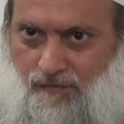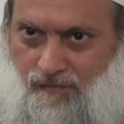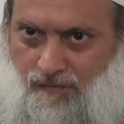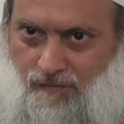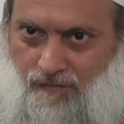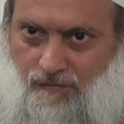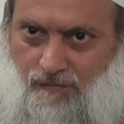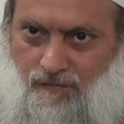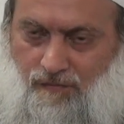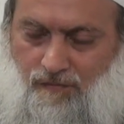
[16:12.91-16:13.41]

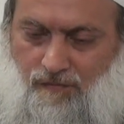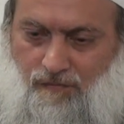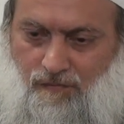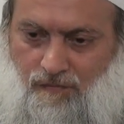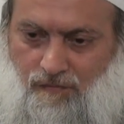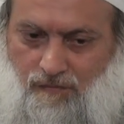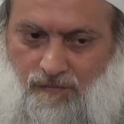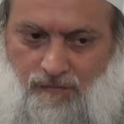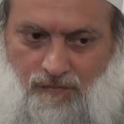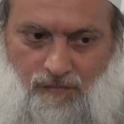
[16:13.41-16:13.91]

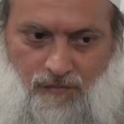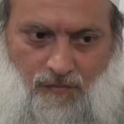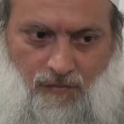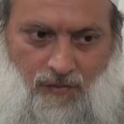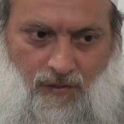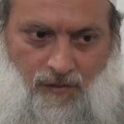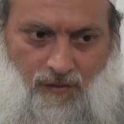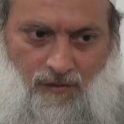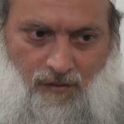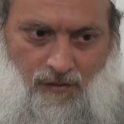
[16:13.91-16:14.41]

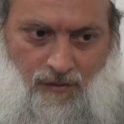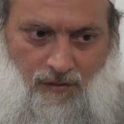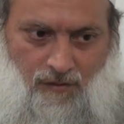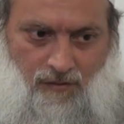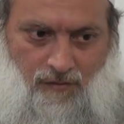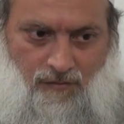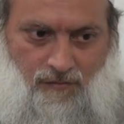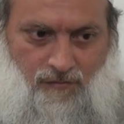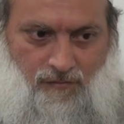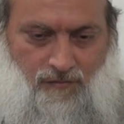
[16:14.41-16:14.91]
[no speech]